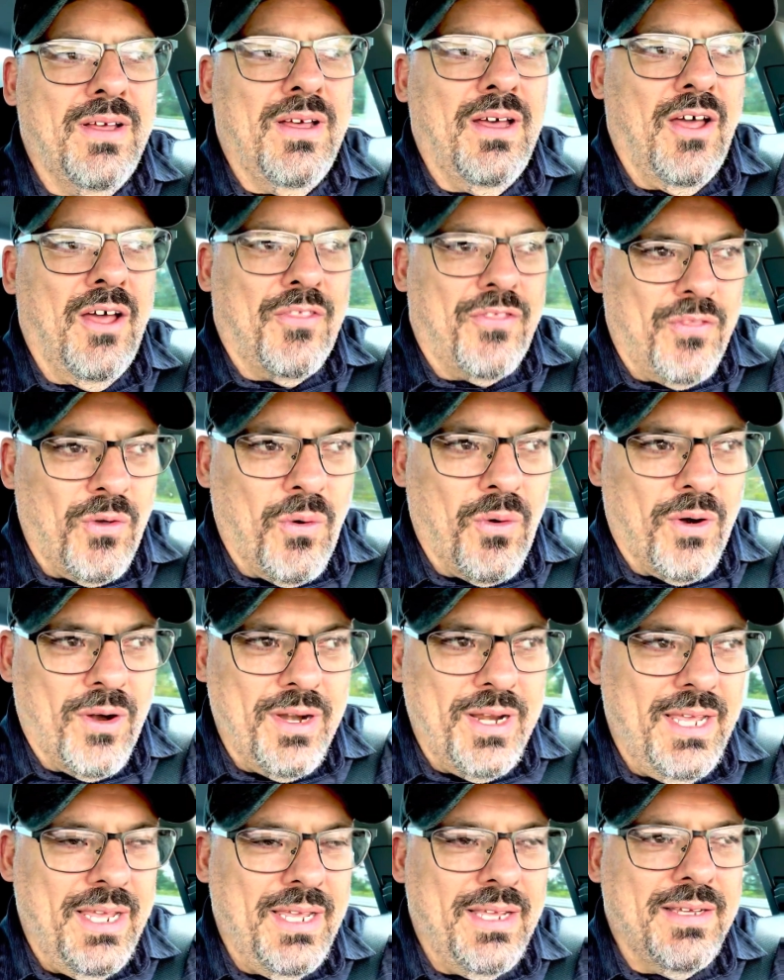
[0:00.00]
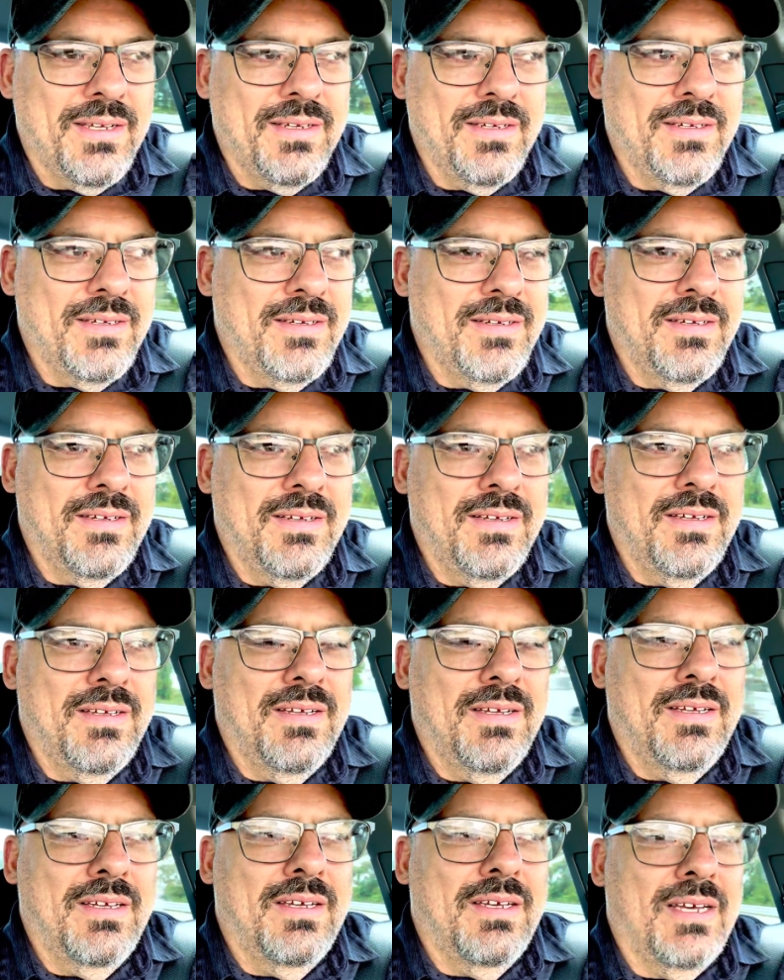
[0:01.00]
authority.
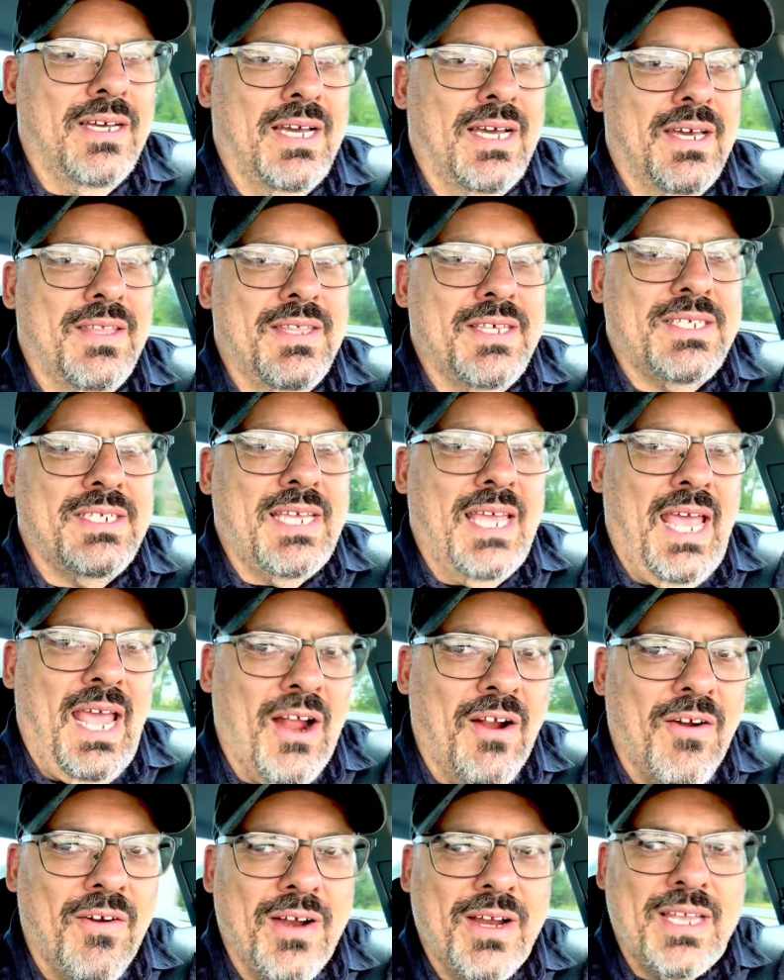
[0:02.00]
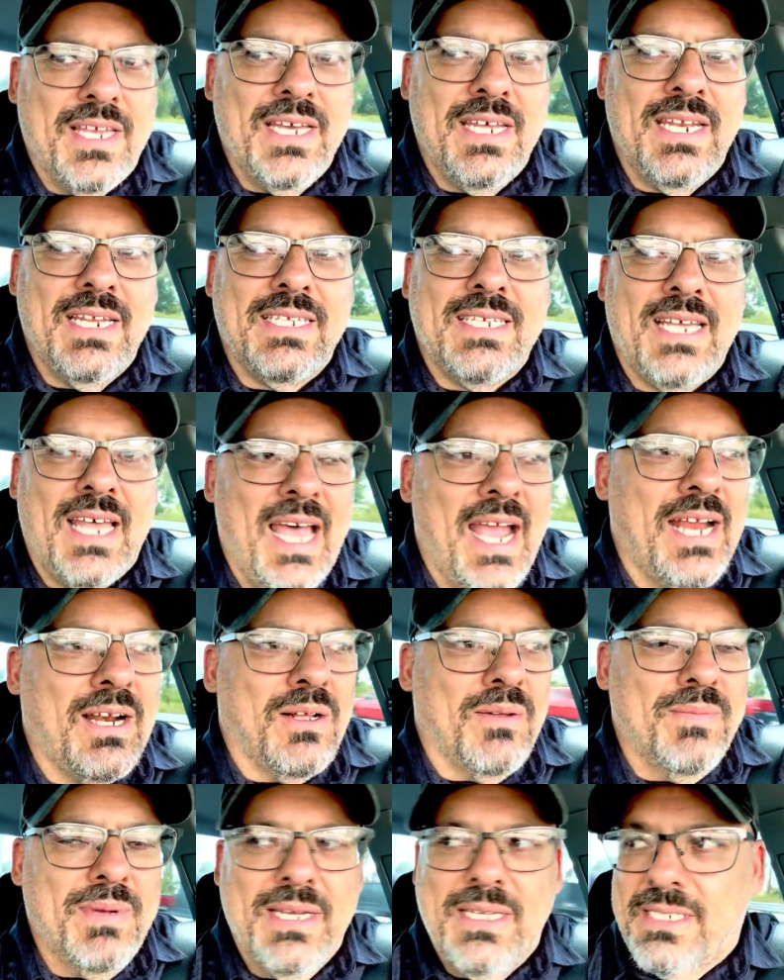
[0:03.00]
This arrogant
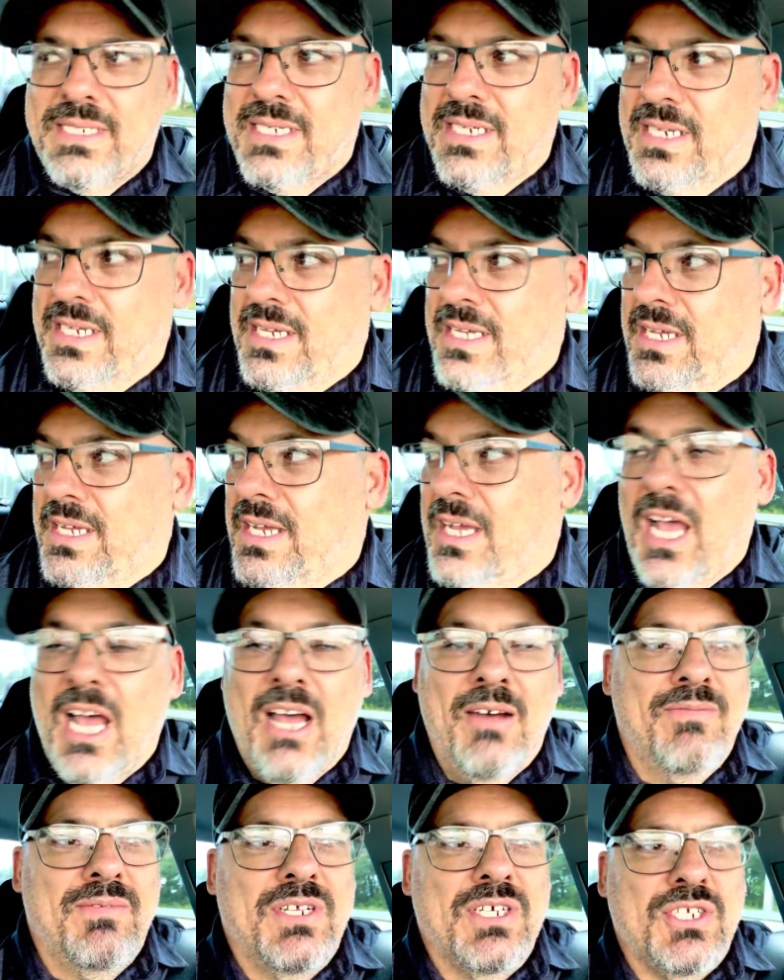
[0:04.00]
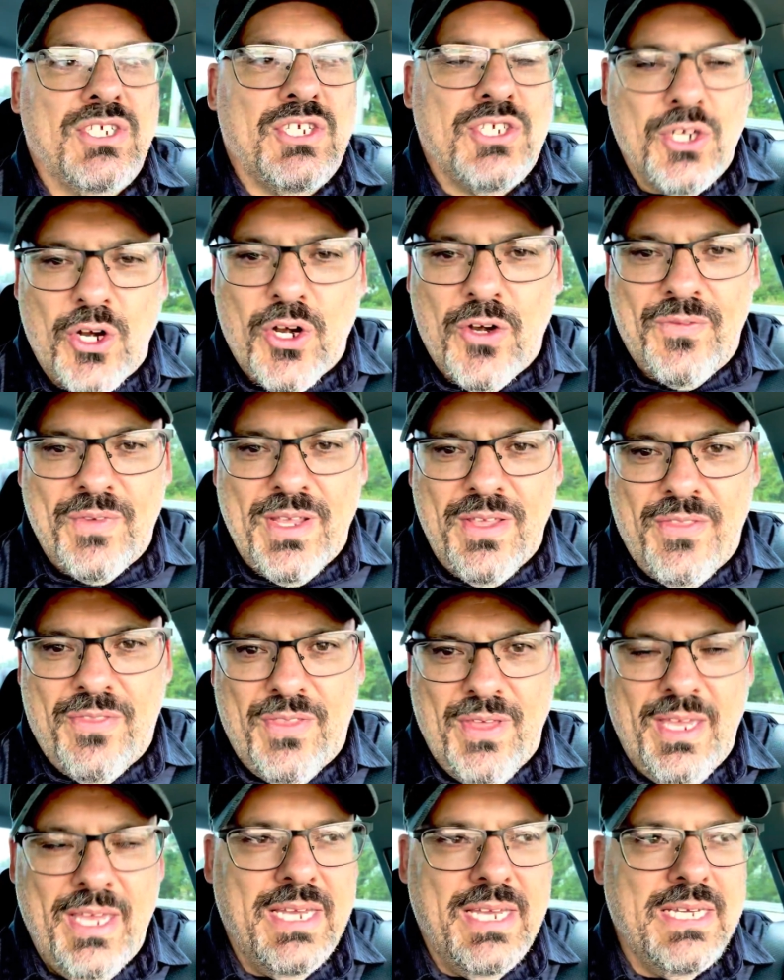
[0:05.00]
entitlement of deserving
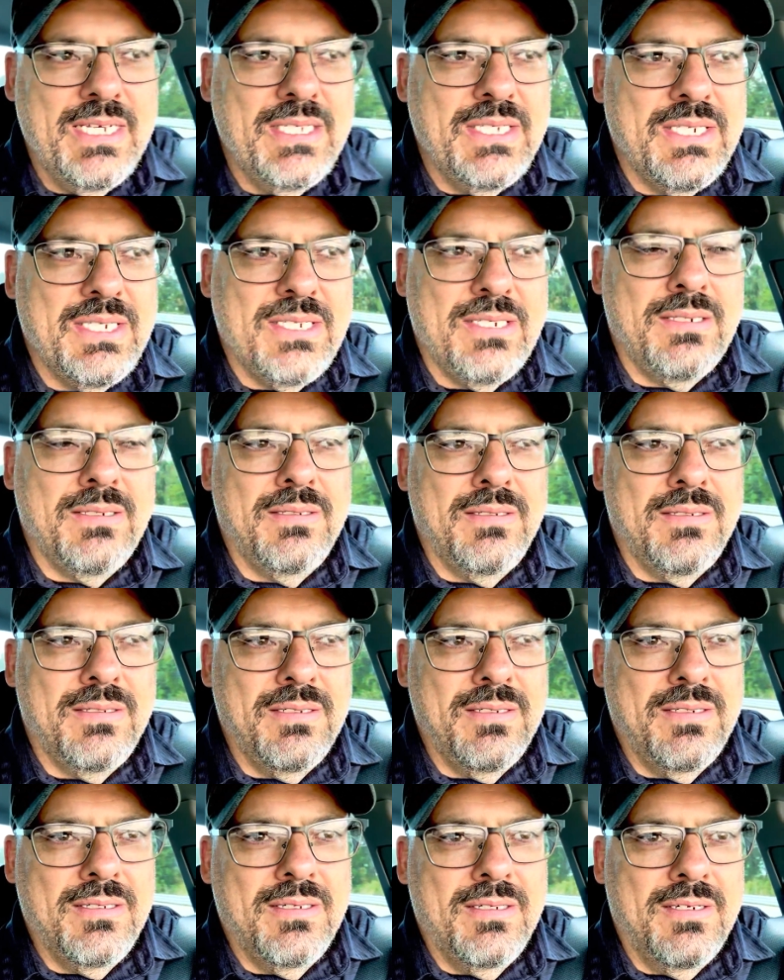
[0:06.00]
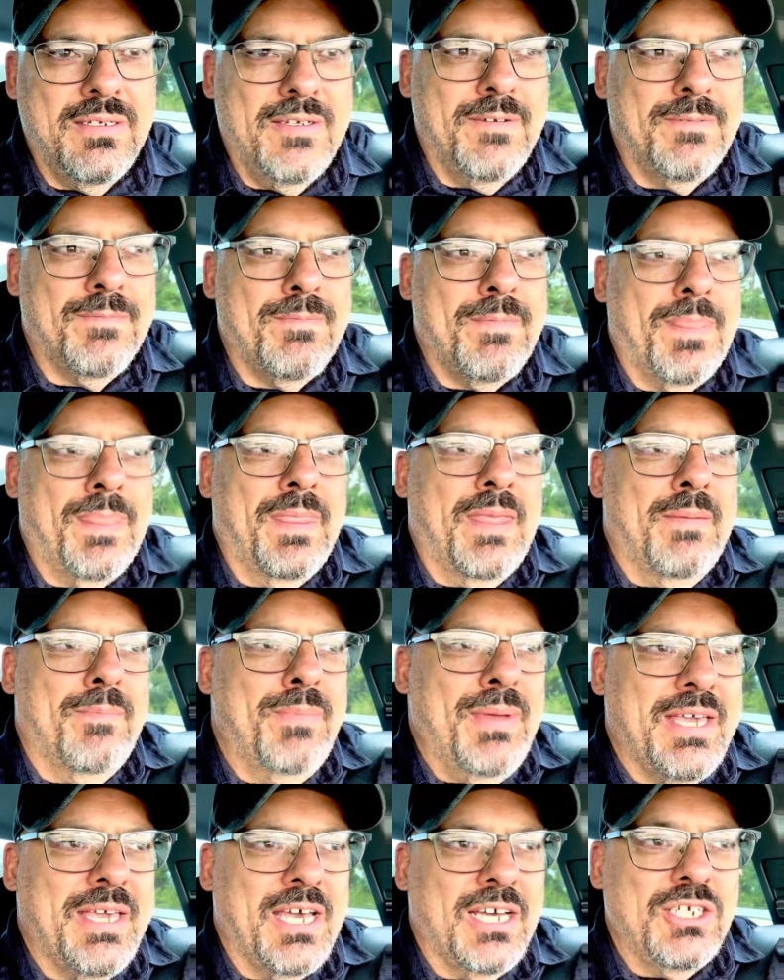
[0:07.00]
things
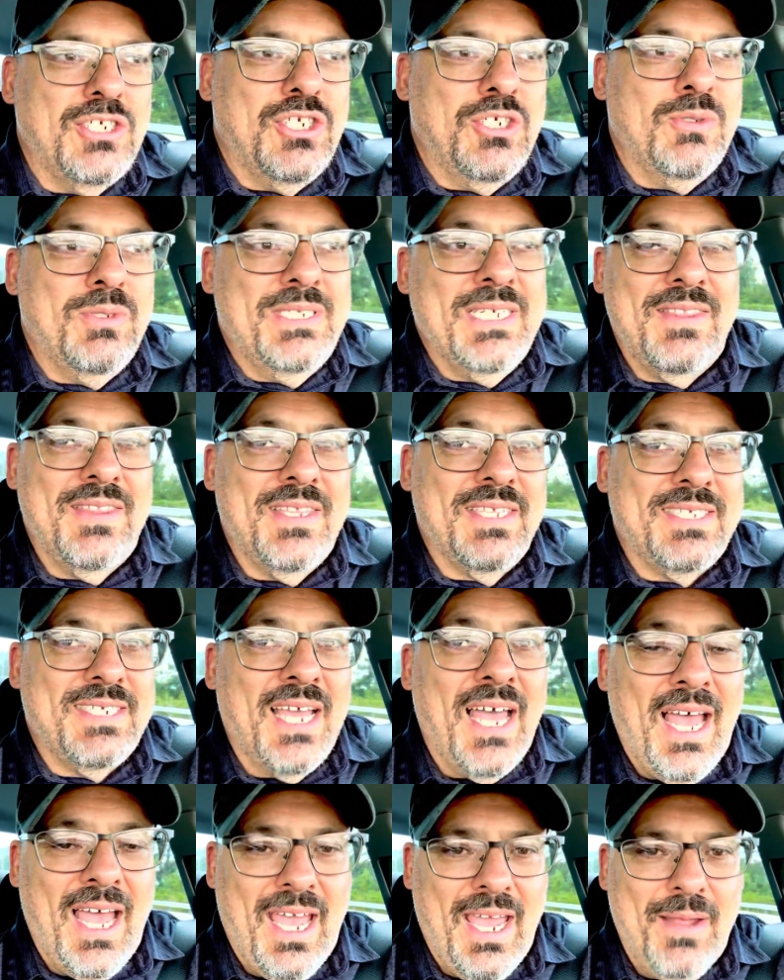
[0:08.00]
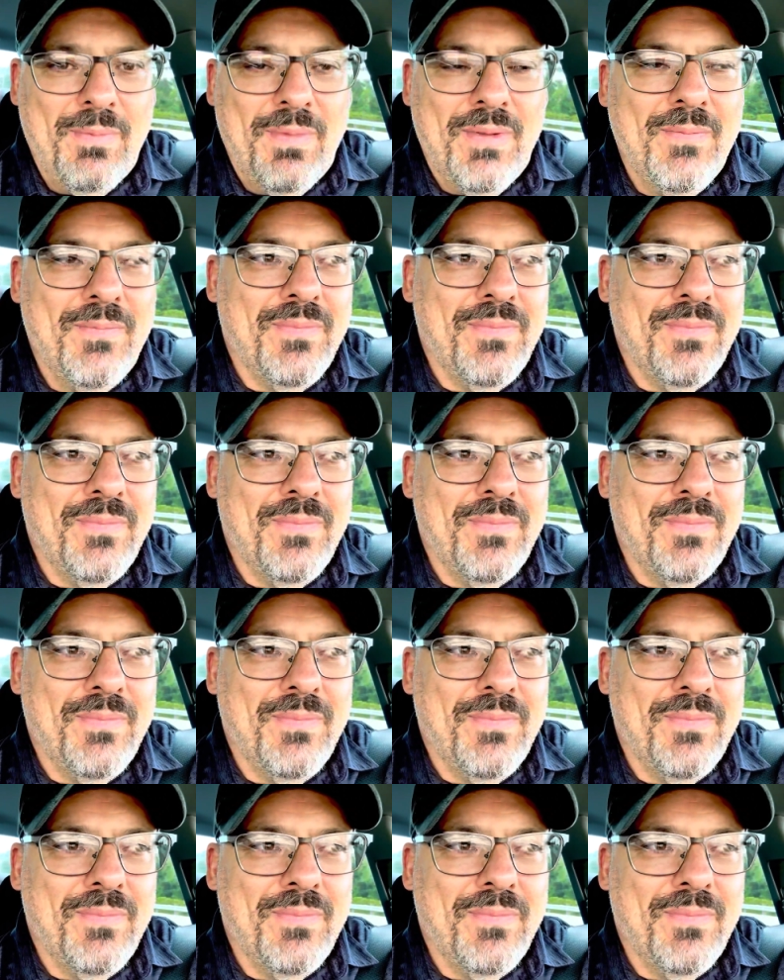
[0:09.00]
because you did the time.